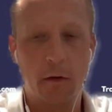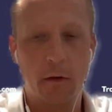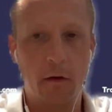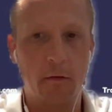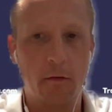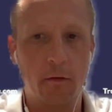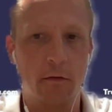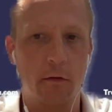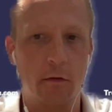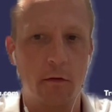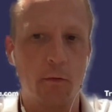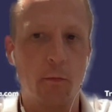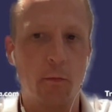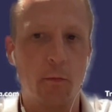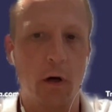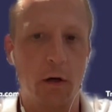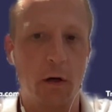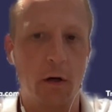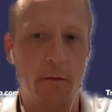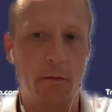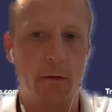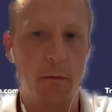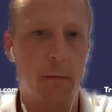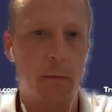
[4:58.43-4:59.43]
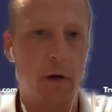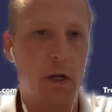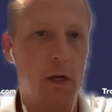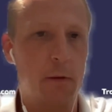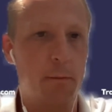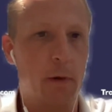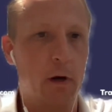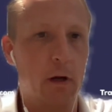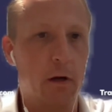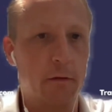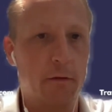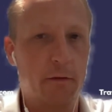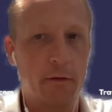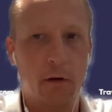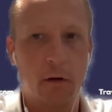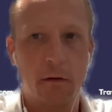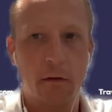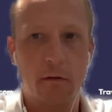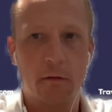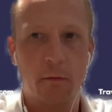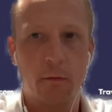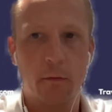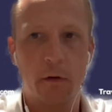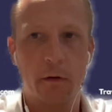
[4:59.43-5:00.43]
So this is just one of the many
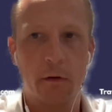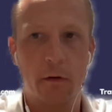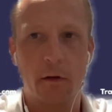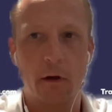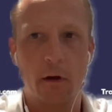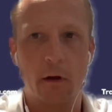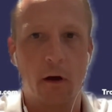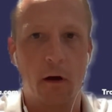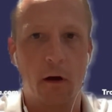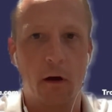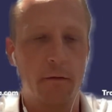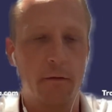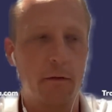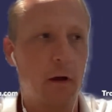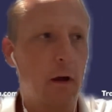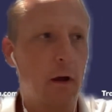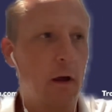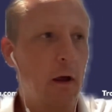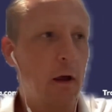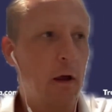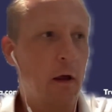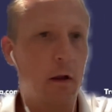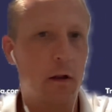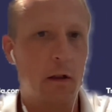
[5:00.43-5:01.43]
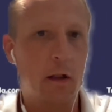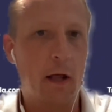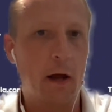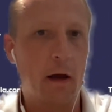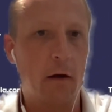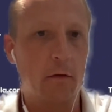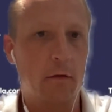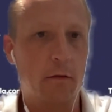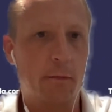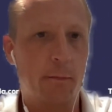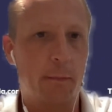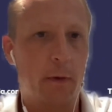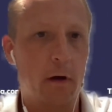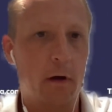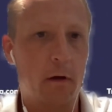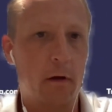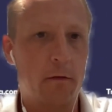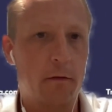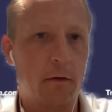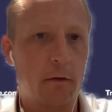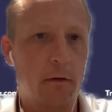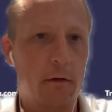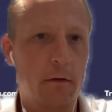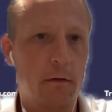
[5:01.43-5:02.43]
benefits. We also have lounge
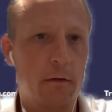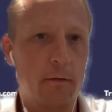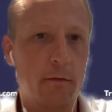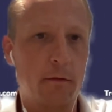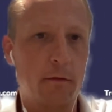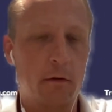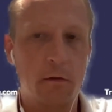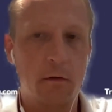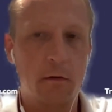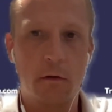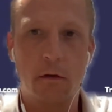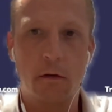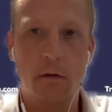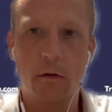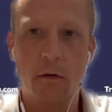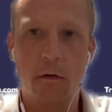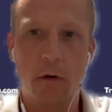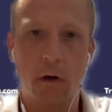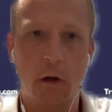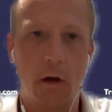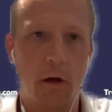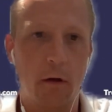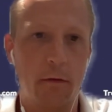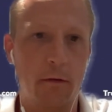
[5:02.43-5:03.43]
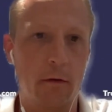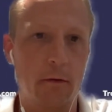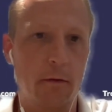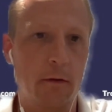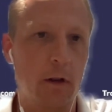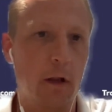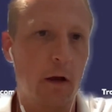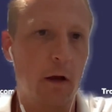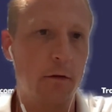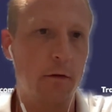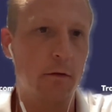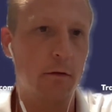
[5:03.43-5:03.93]
passes for all our sort